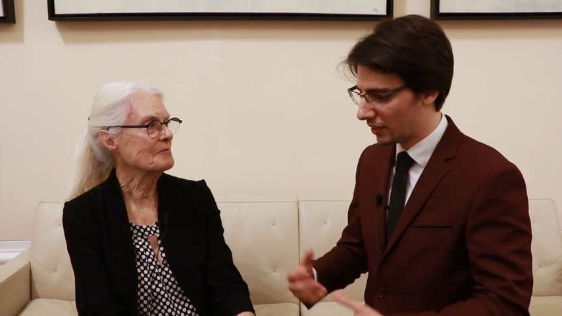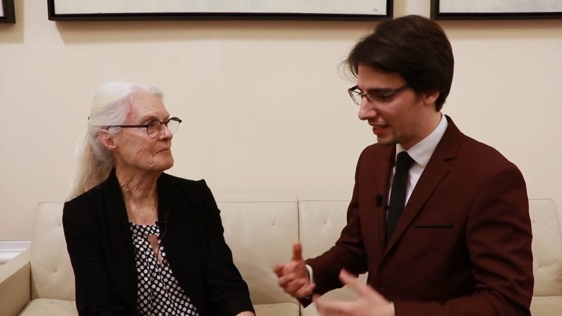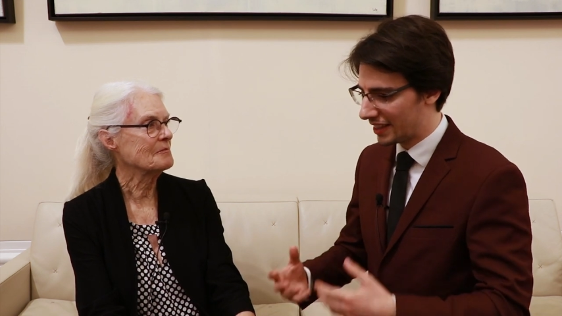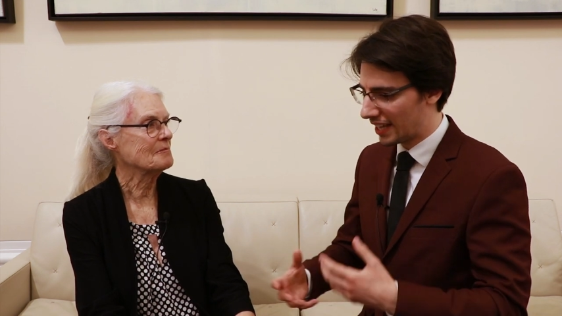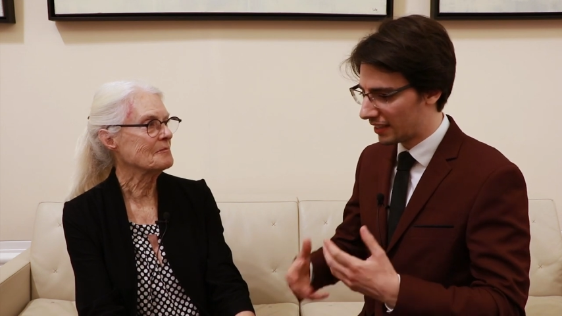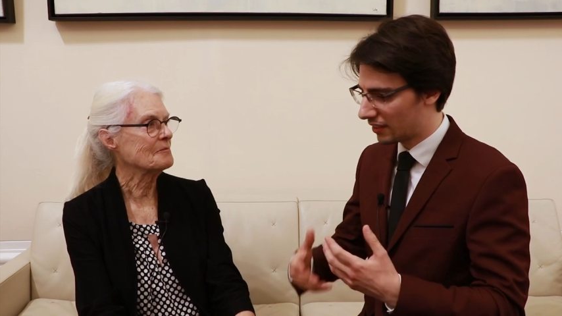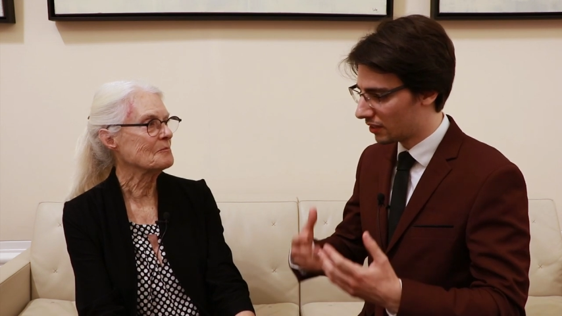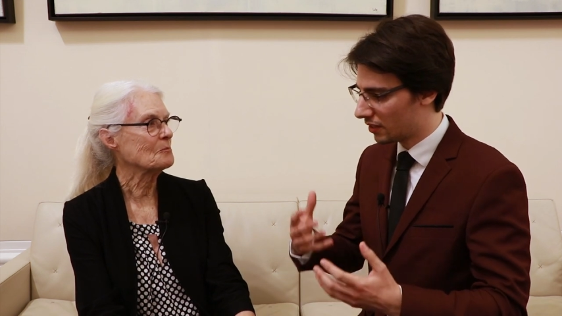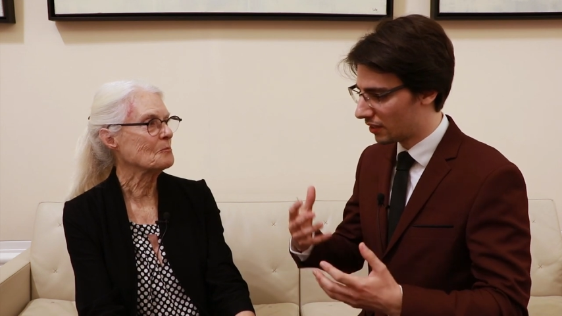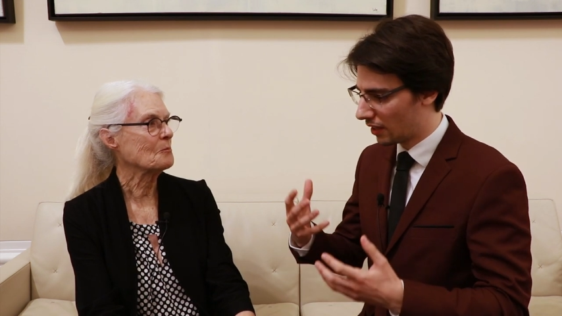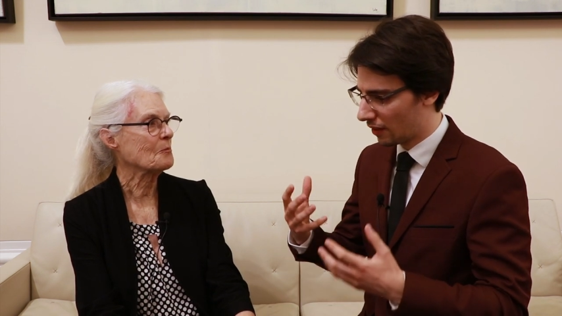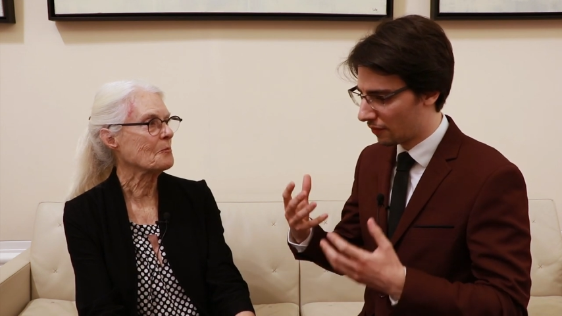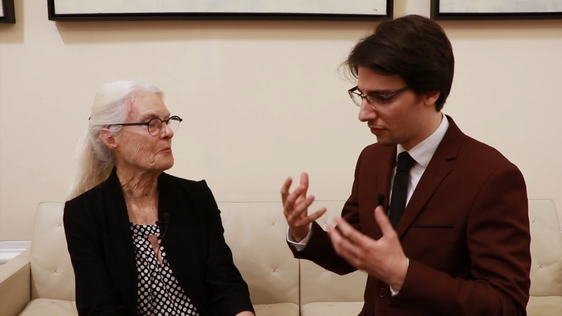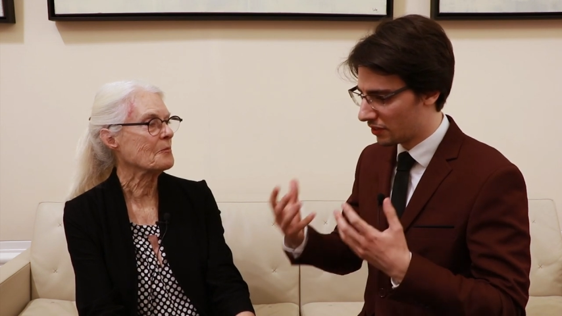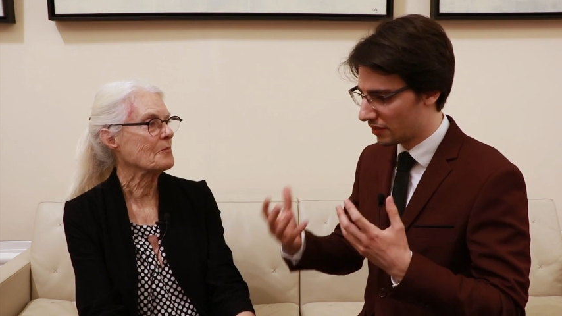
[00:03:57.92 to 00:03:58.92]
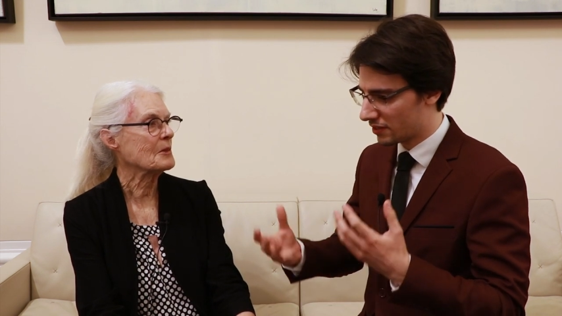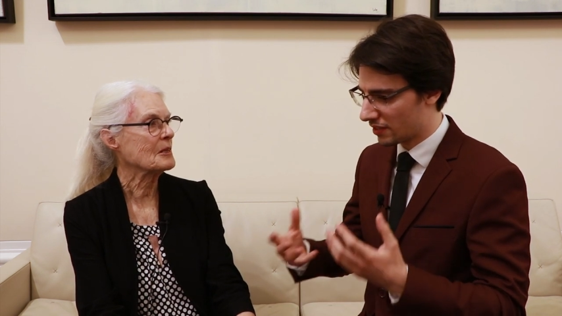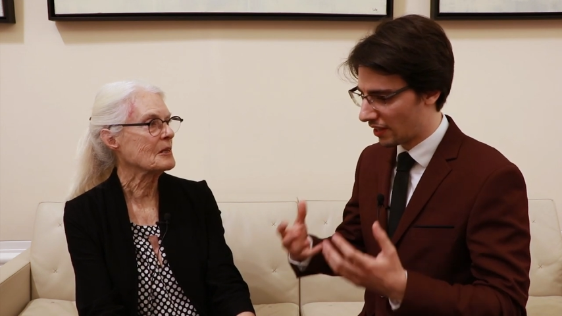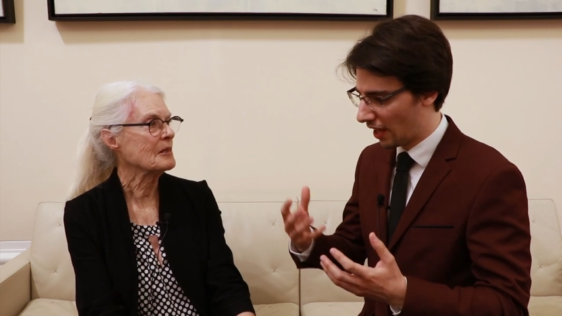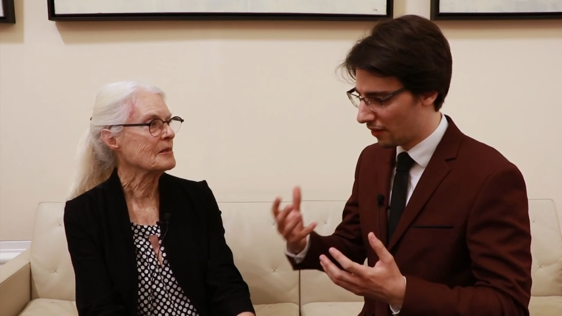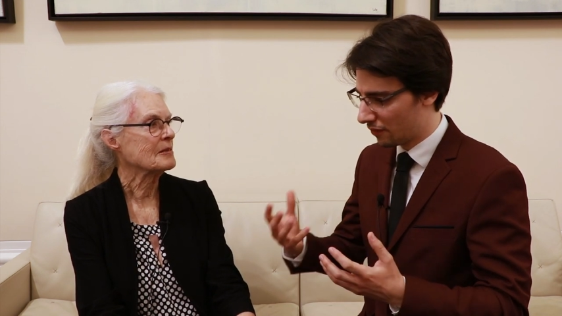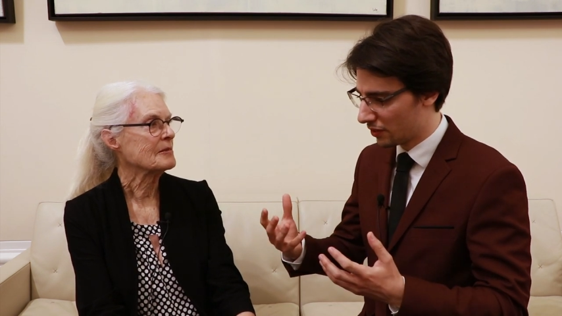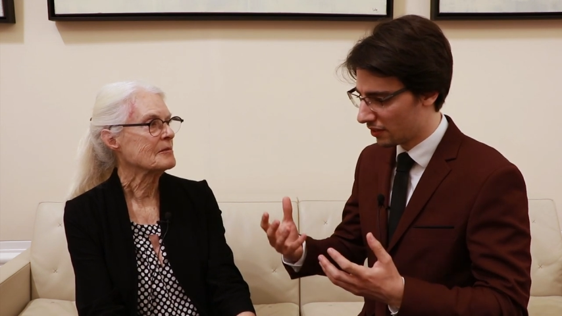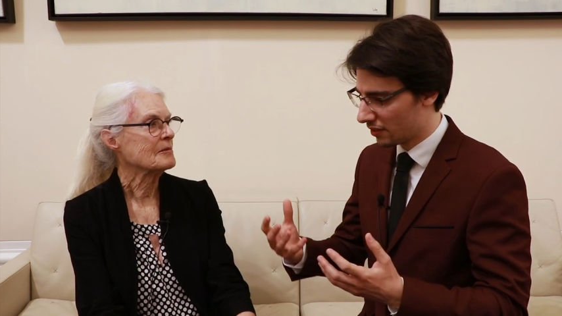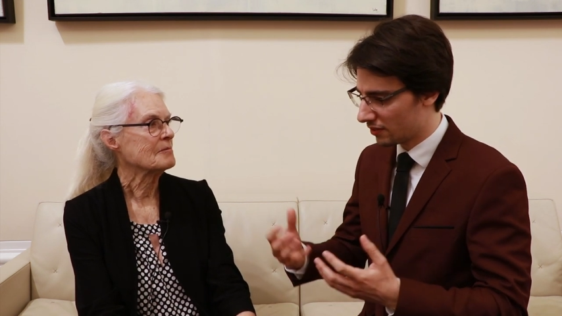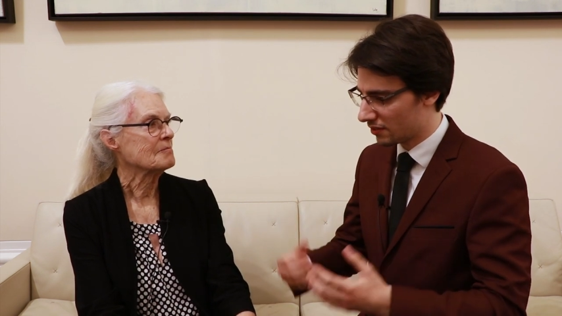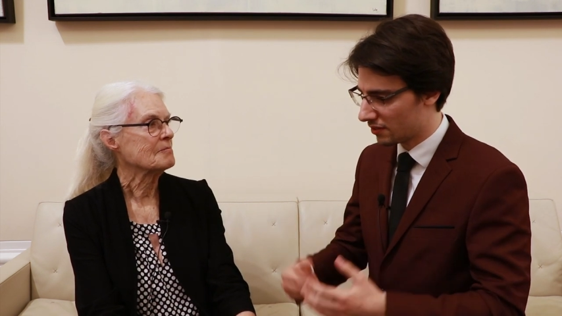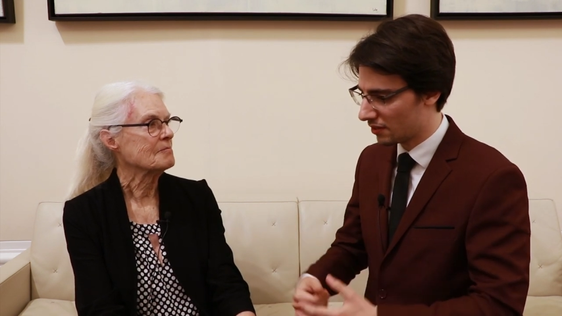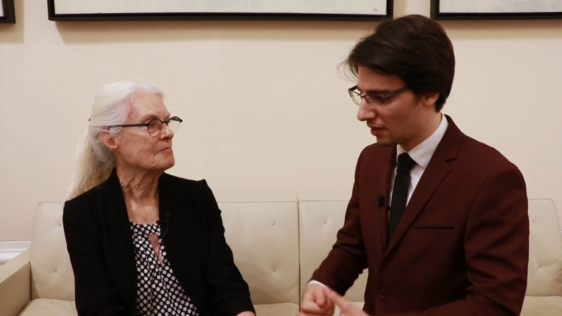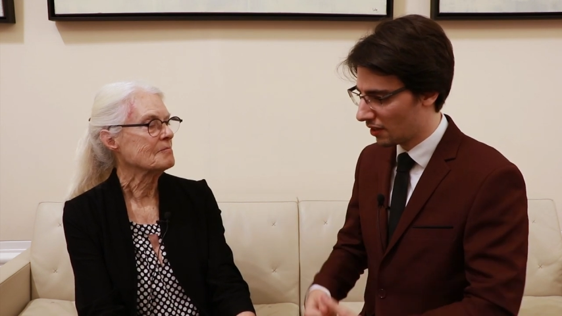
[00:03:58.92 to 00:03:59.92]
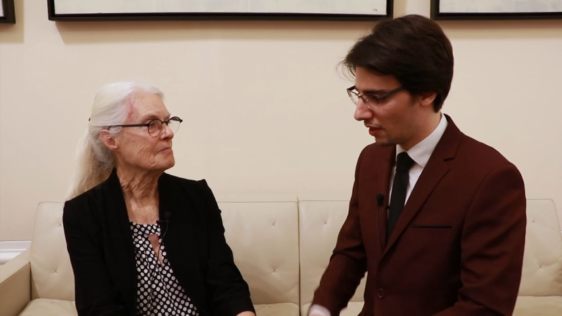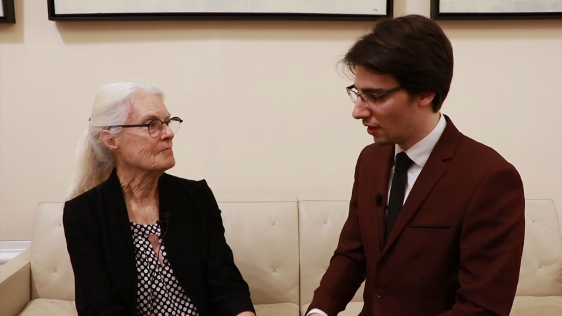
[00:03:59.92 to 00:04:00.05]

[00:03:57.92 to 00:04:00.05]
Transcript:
Speaker 1: in light of this evidence,